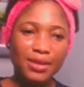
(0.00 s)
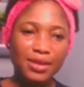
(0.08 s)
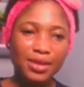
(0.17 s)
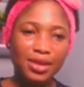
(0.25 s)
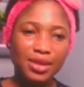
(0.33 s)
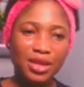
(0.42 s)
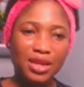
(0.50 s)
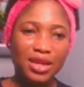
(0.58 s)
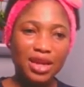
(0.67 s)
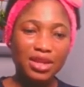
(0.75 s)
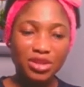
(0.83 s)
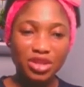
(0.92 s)
So you can
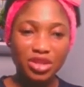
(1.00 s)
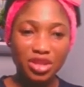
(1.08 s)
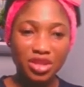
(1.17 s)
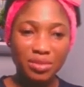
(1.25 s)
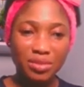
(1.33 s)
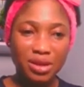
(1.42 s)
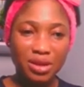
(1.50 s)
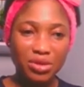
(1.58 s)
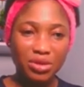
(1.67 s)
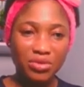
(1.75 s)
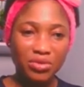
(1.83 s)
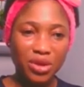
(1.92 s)
actually change the background
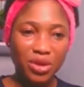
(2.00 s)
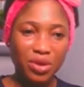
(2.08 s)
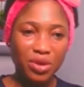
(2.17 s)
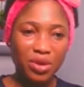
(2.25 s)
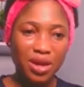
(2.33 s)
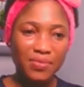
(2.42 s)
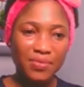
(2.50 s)
of where you are.